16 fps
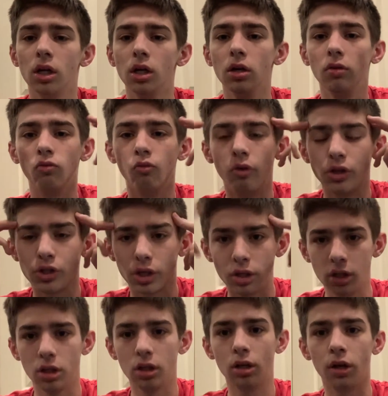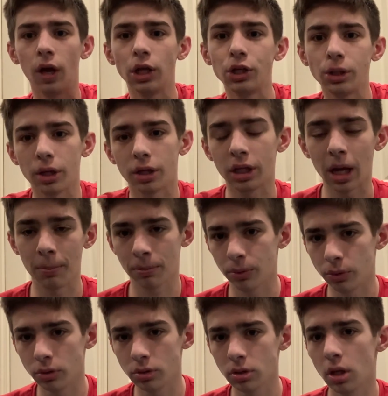Vision touching their
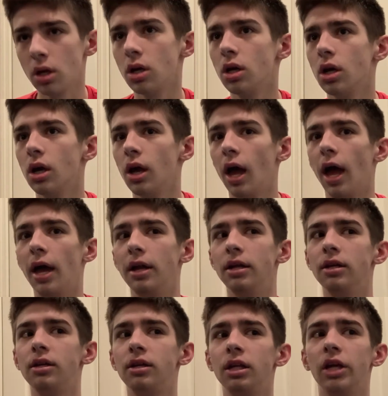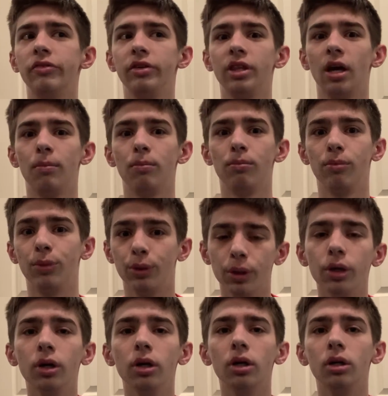temples and giving them
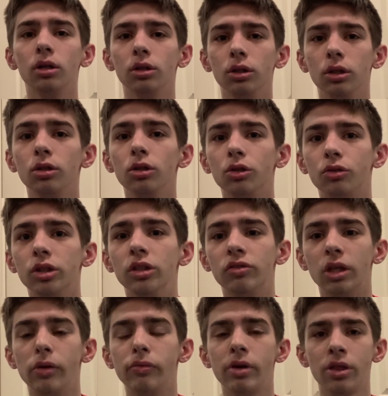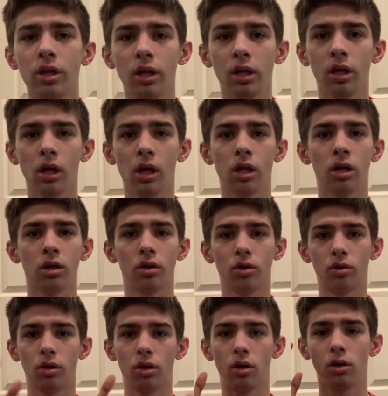the grief and everything and
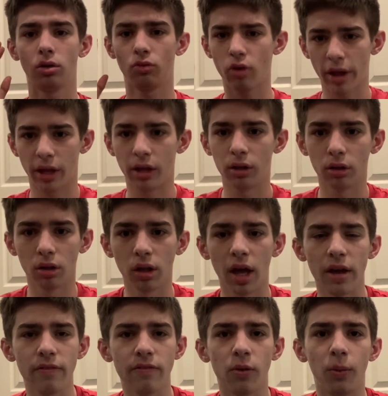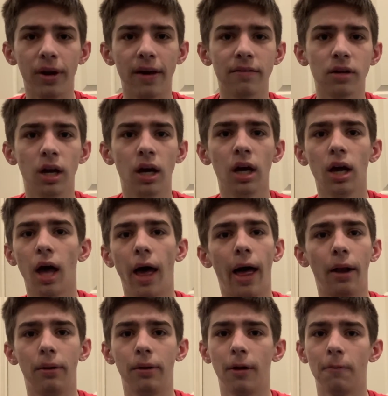the regular life and whatever? I
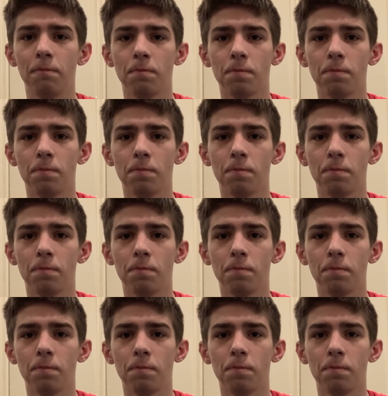don't know.